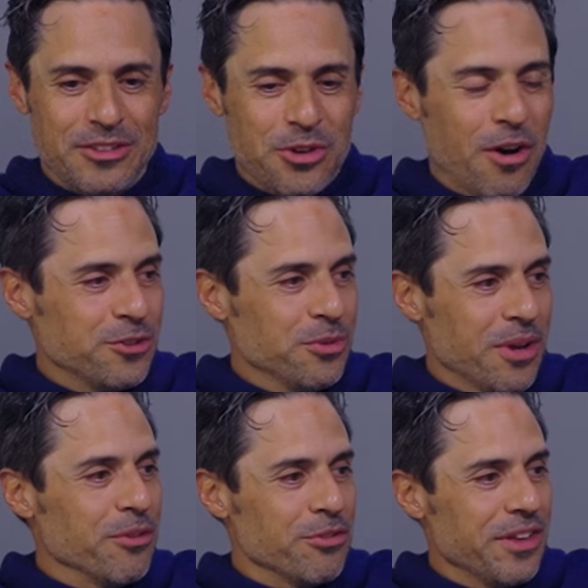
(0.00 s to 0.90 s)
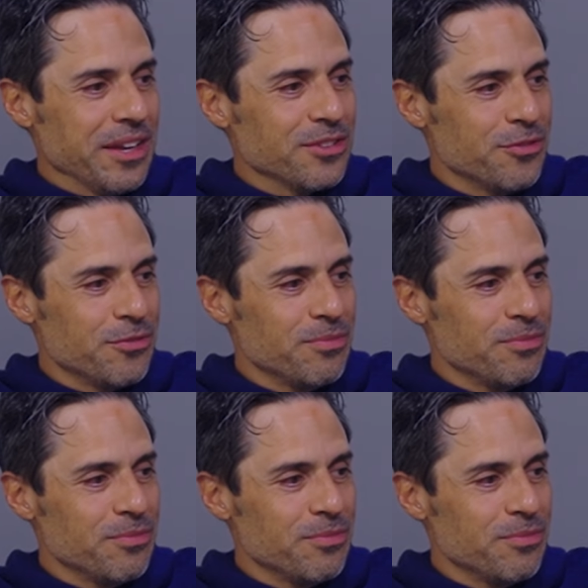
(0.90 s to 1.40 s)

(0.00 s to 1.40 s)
golf doing other things